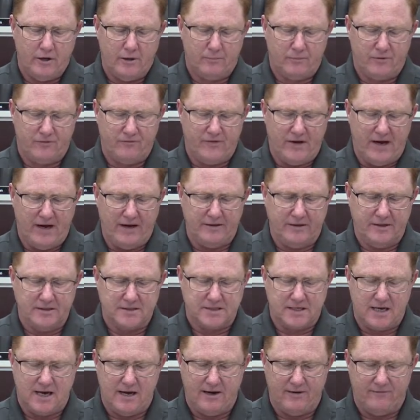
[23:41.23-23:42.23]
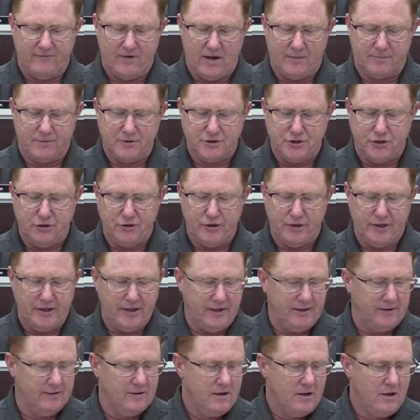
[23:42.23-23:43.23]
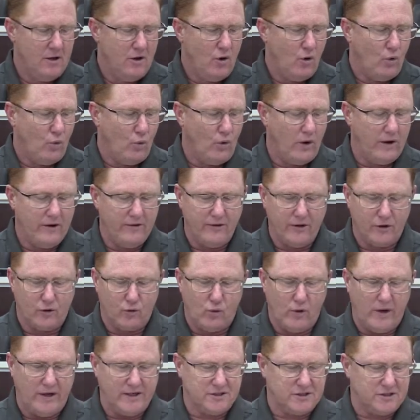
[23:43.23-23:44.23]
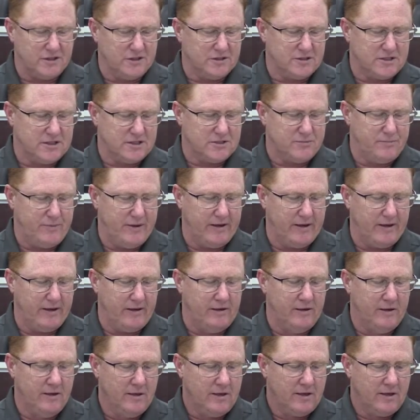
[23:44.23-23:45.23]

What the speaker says: provide this kind of opportunity. One of the questions has been,